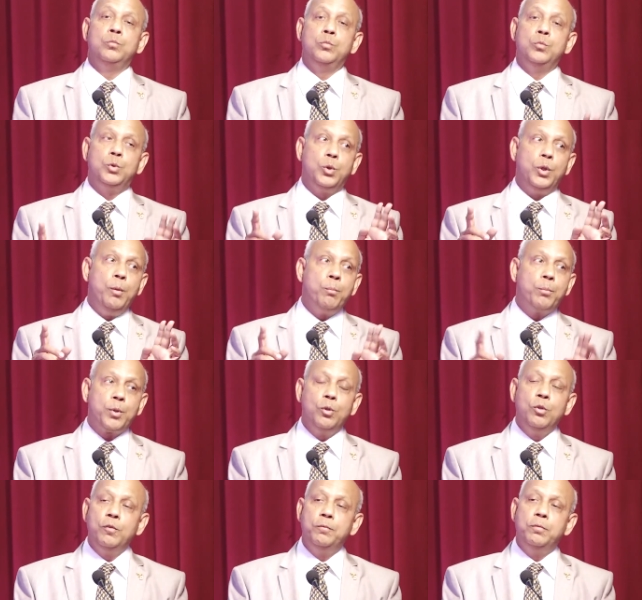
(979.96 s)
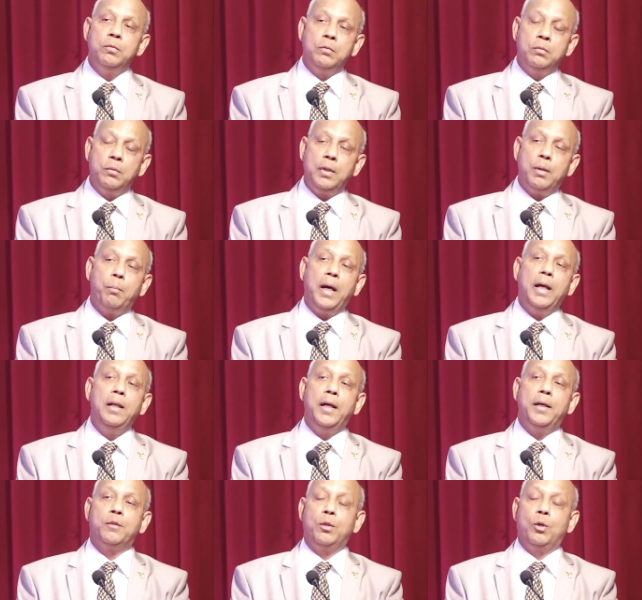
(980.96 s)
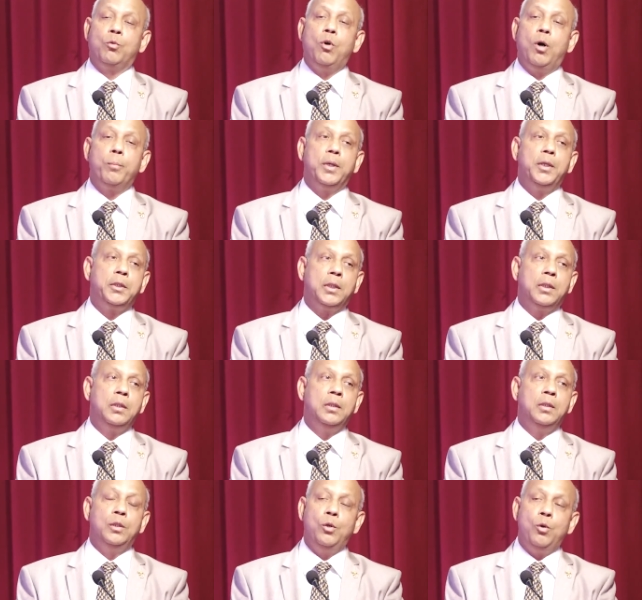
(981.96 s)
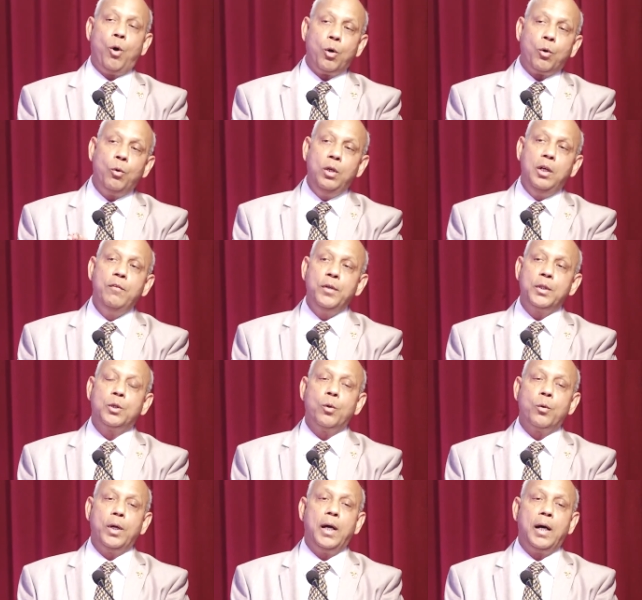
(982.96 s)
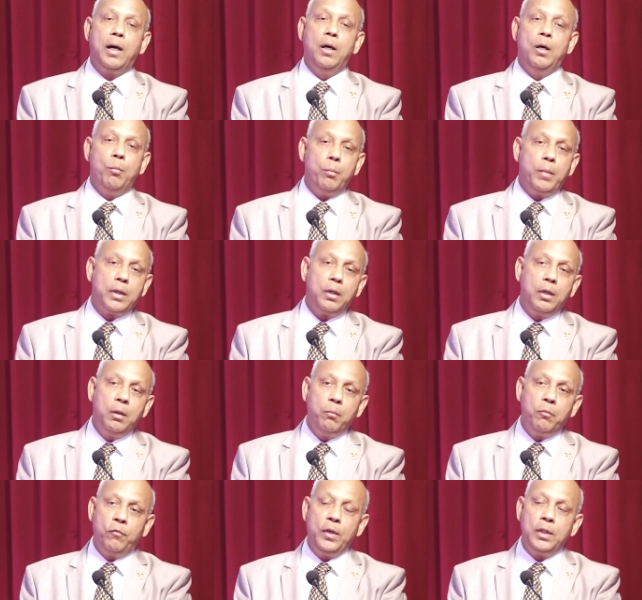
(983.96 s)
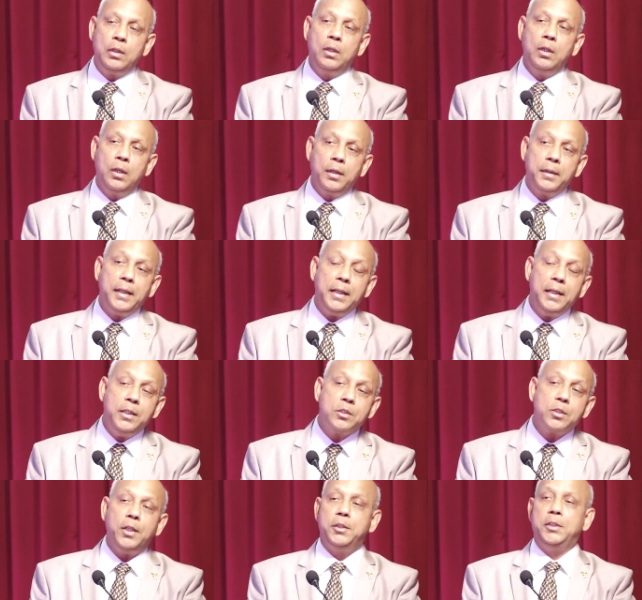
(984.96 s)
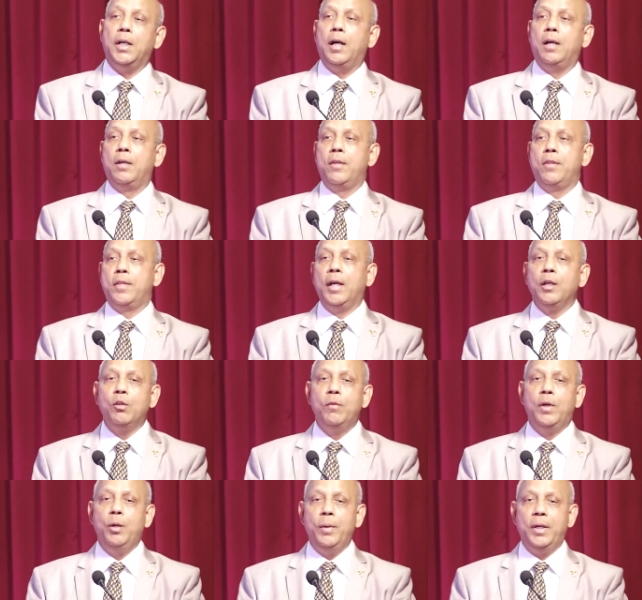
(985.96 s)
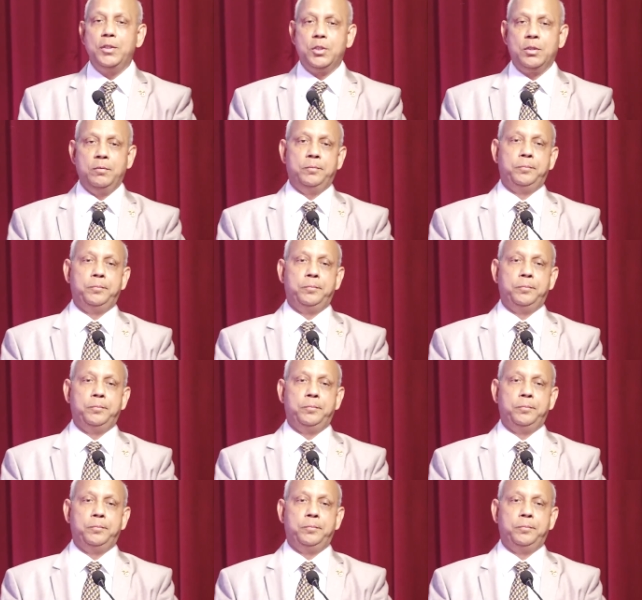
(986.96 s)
to improve the bilateral cooperation, not only with Korea, but with the East Asia. Thank you very much.